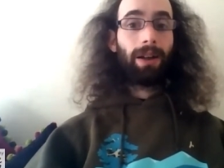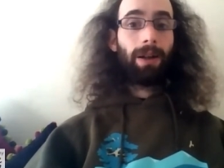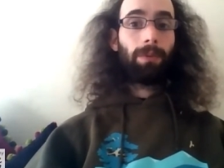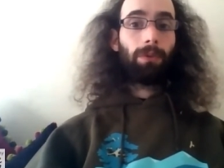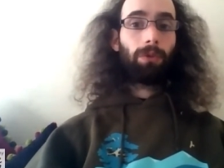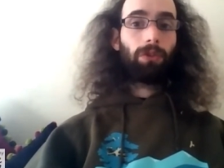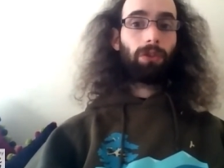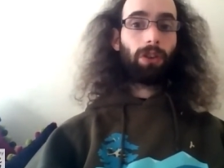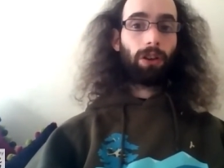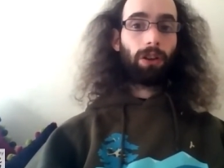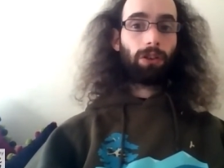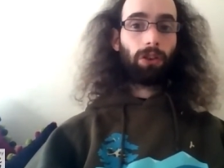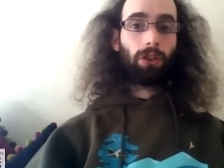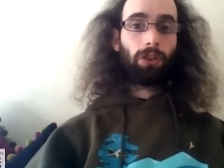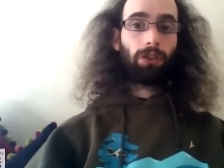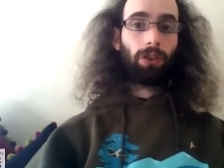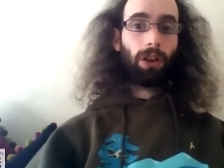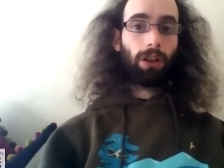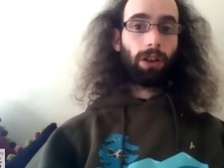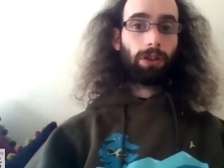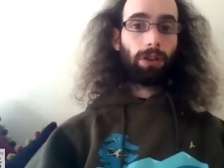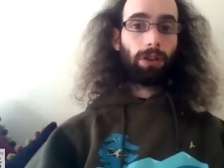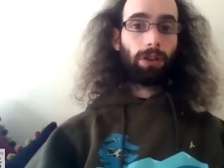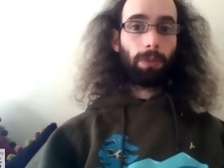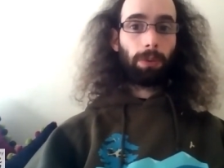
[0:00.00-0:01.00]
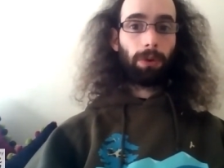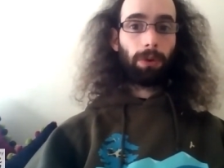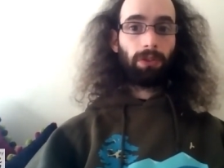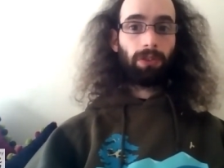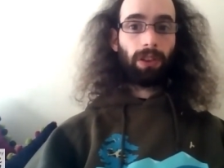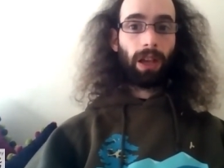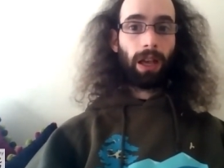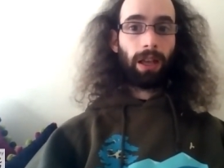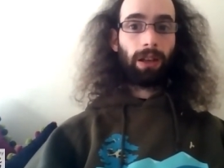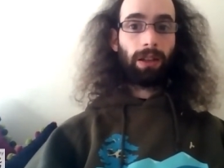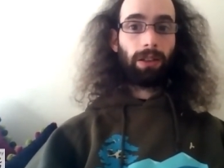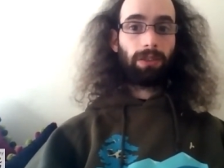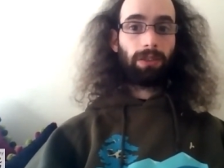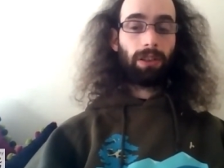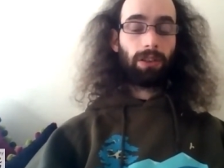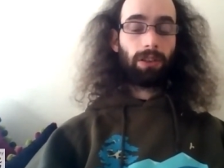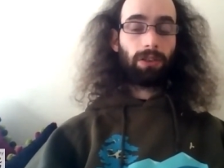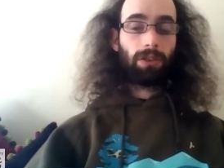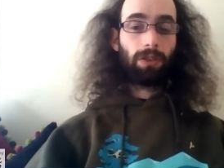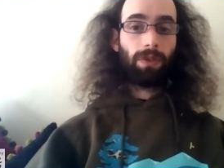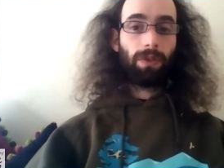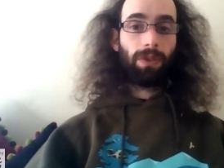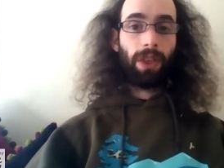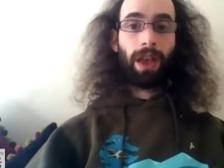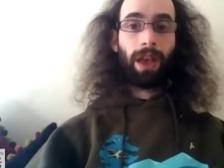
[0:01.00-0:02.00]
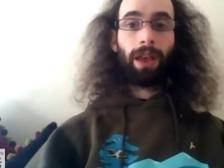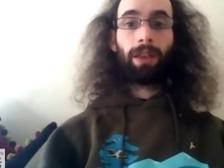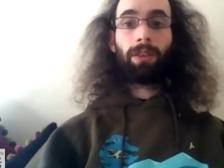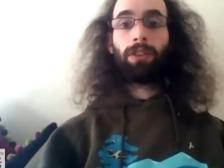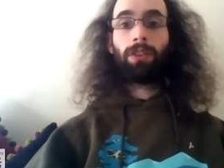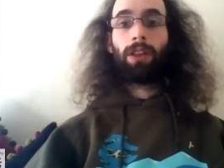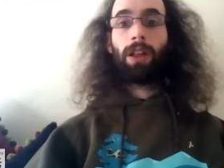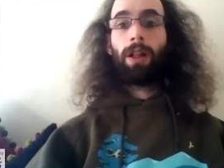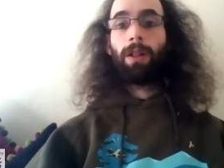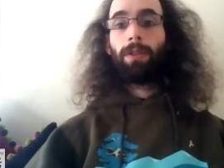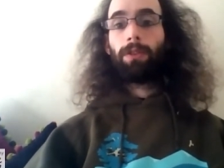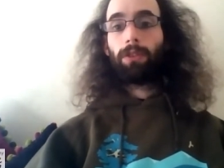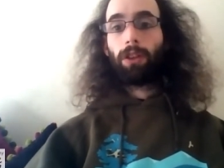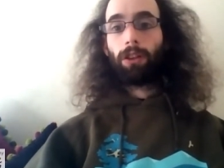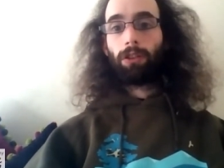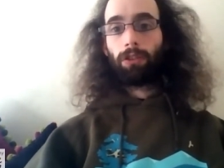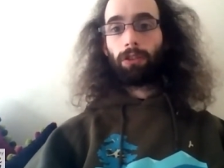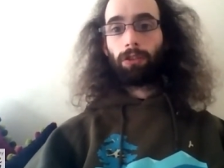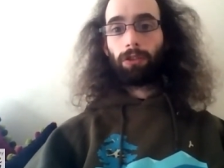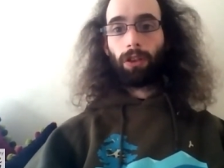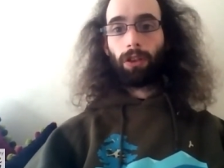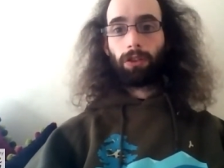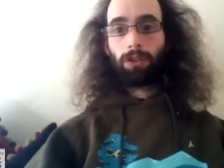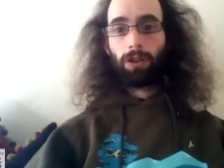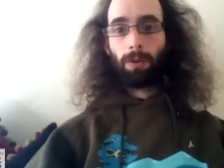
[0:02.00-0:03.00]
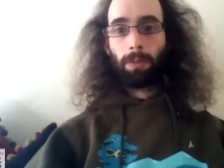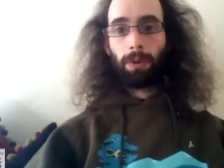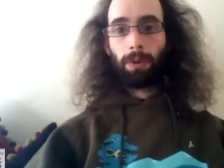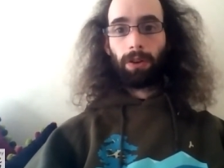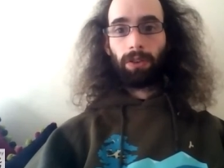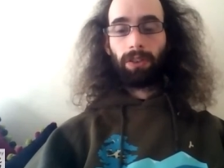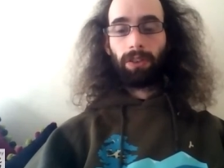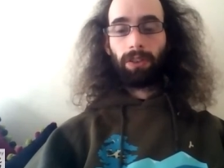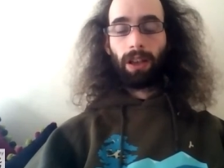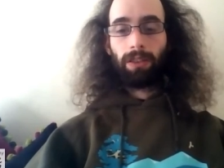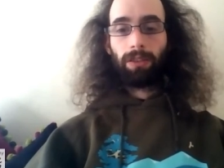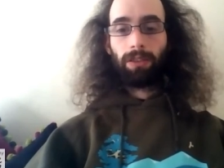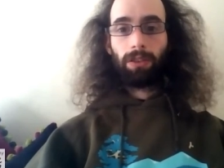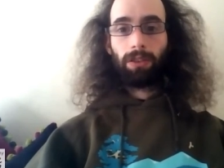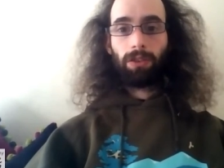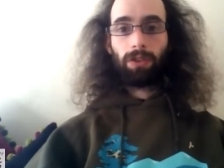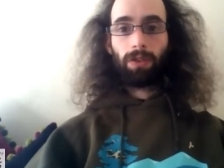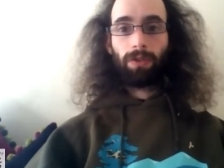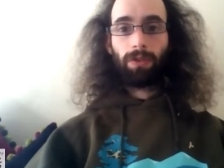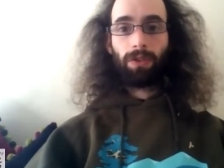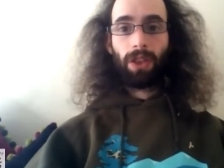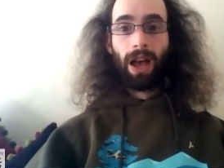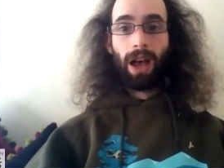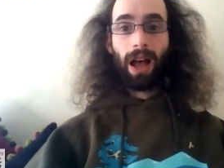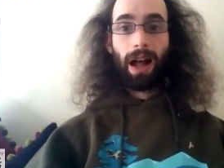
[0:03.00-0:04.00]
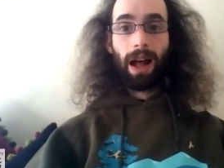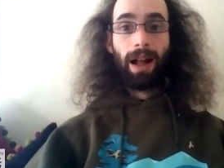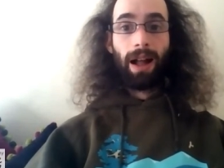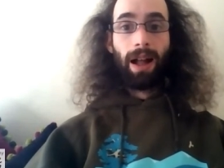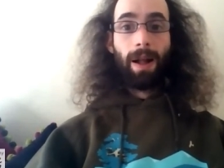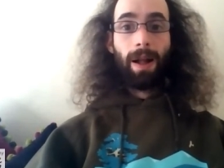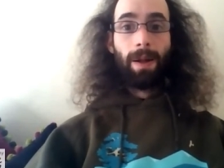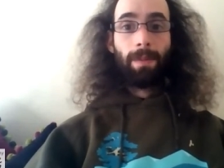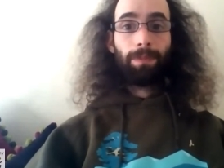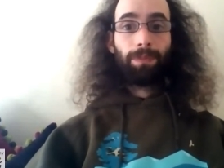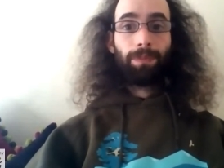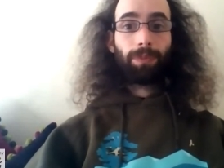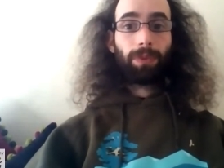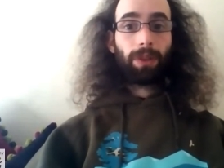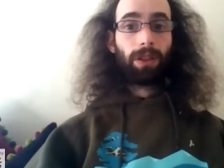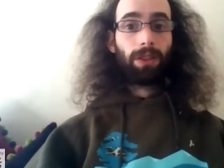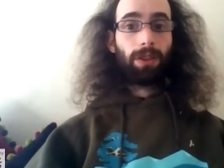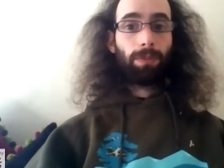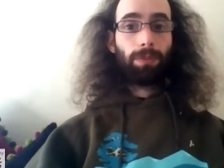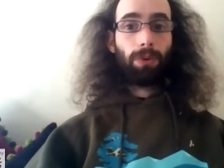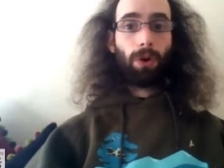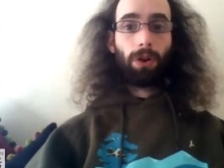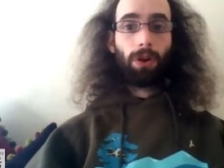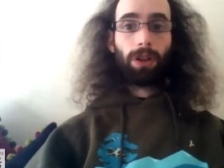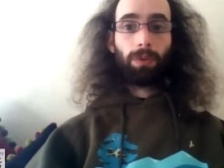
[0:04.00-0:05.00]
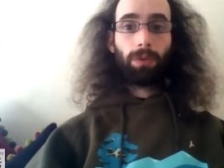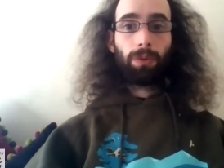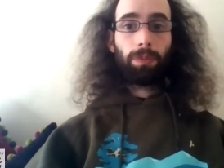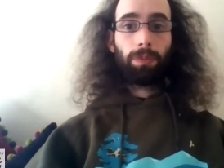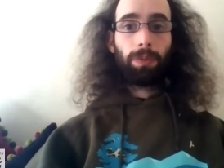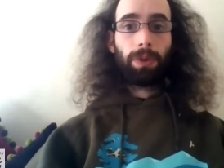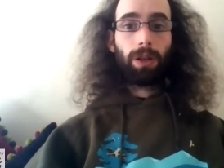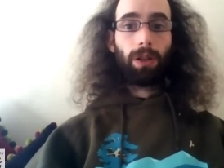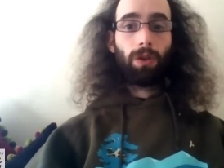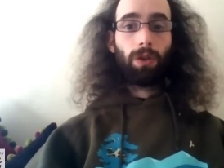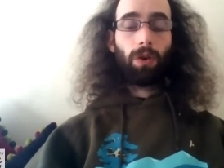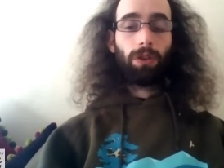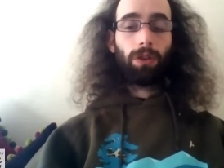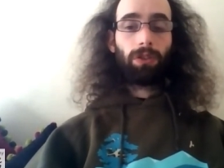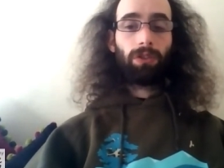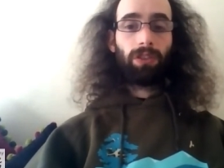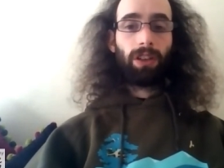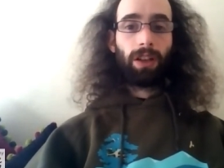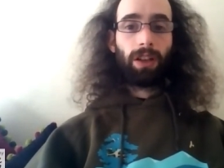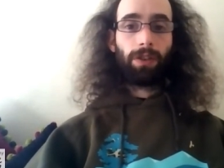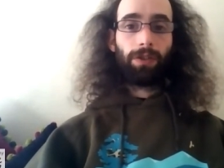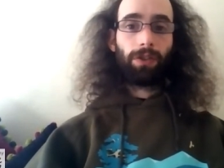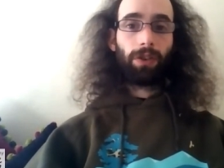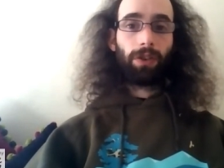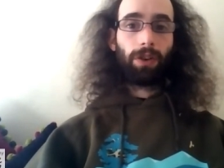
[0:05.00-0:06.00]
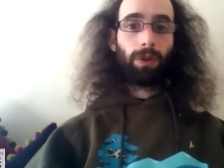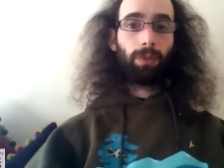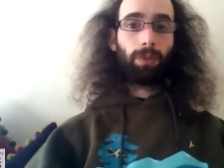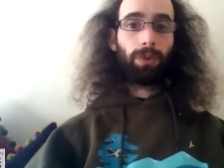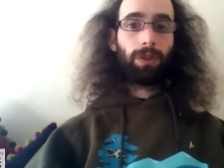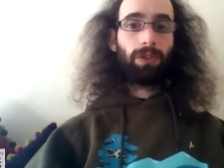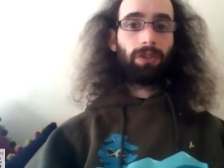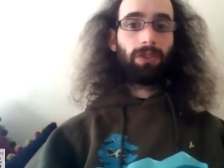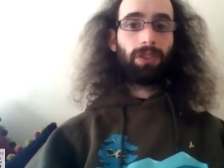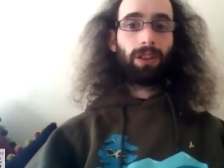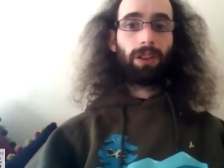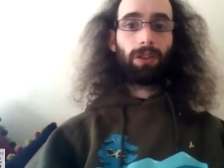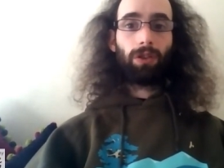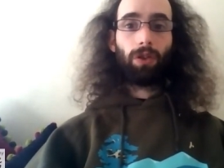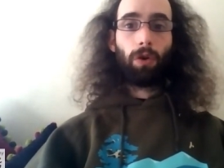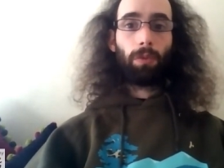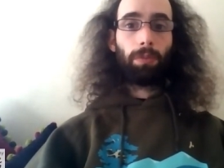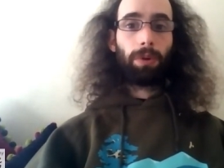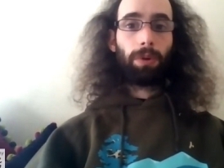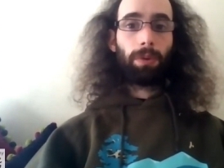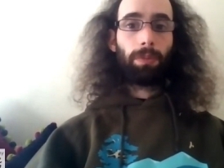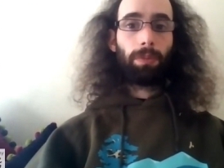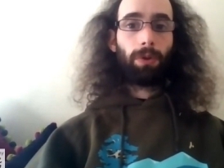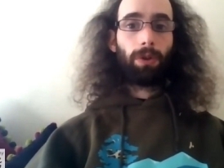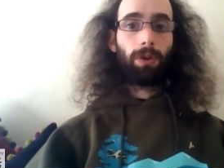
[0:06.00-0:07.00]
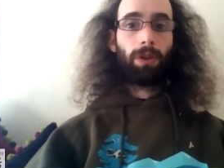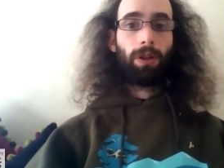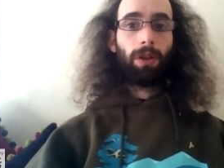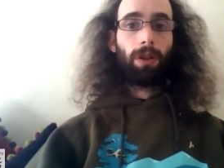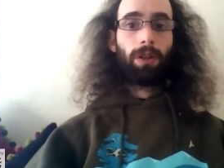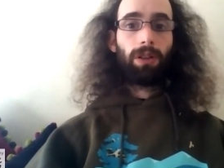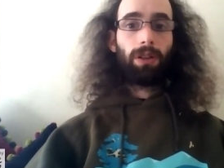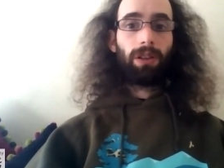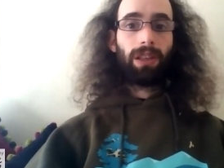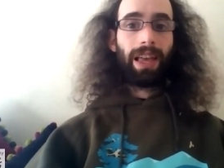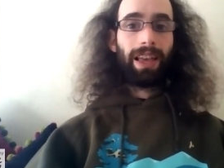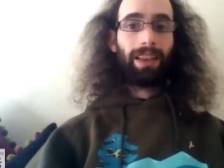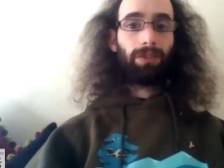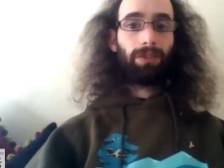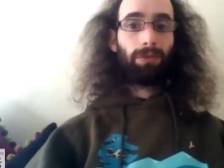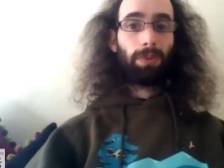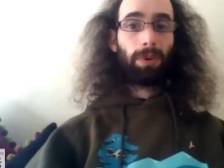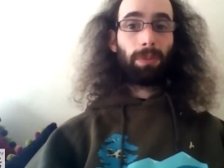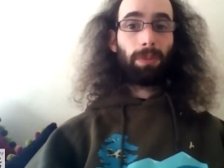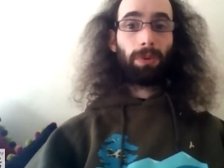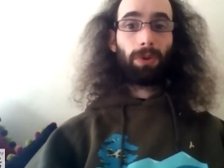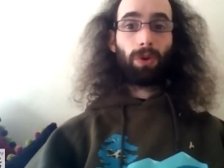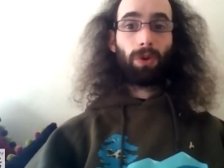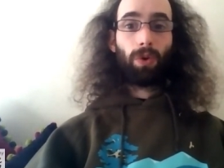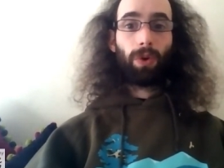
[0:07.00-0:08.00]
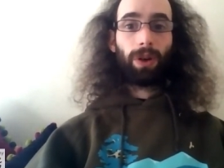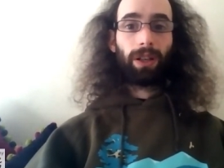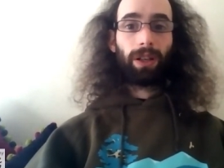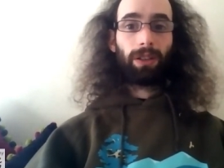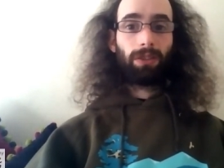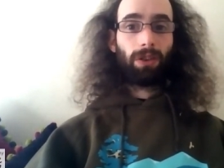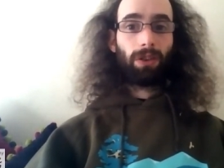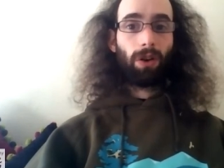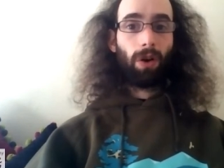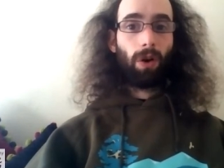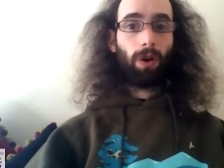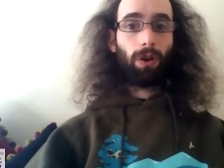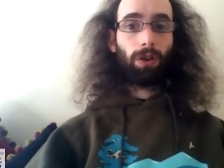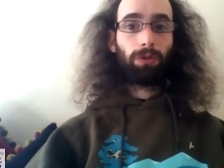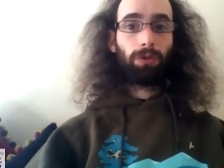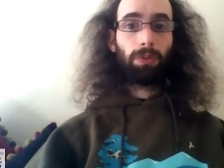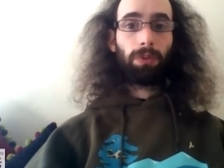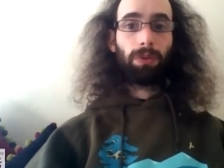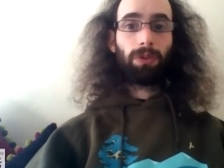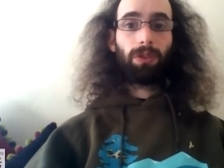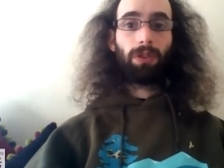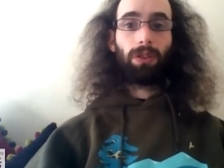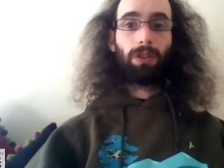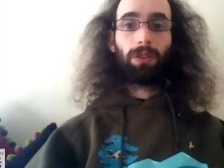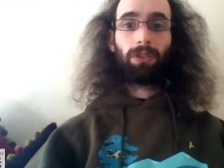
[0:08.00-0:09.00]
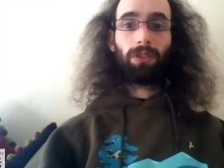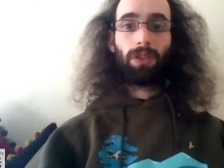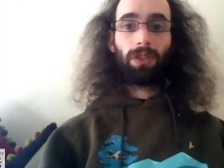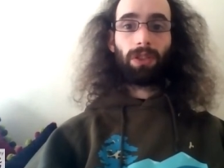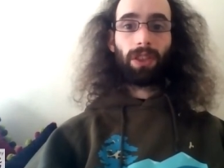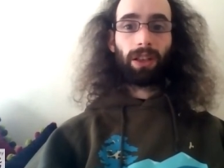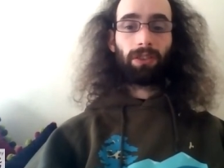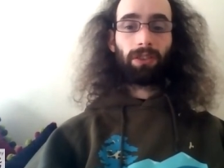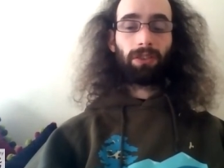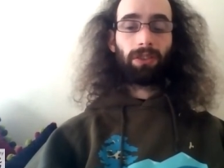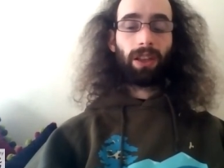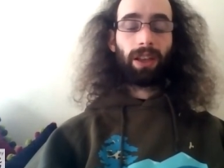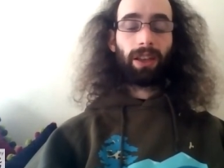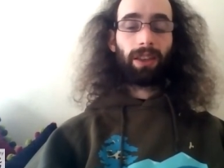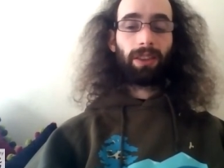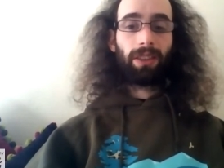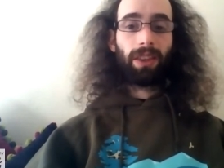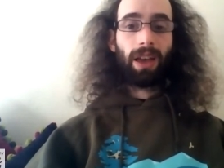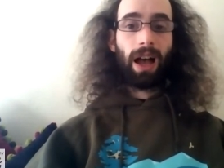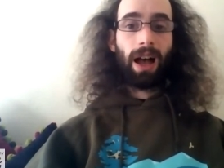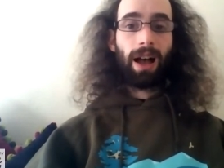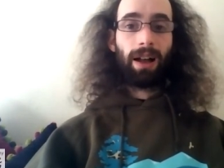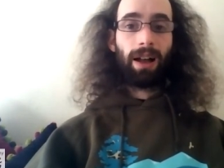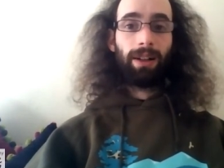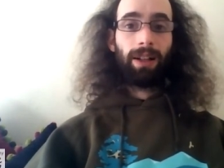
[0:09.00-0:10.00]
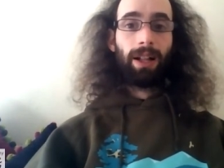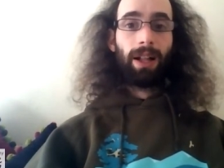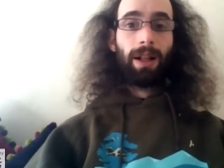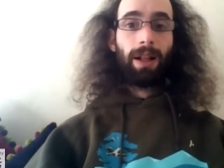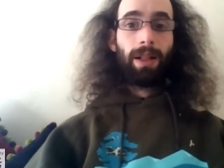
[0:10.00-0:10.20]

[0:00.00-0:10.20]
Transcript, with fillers: such and such a percentage of this, such and such a percentage of that, the product would be a lot safer. We'd see a lot of people, less people going into hospitals and things like that.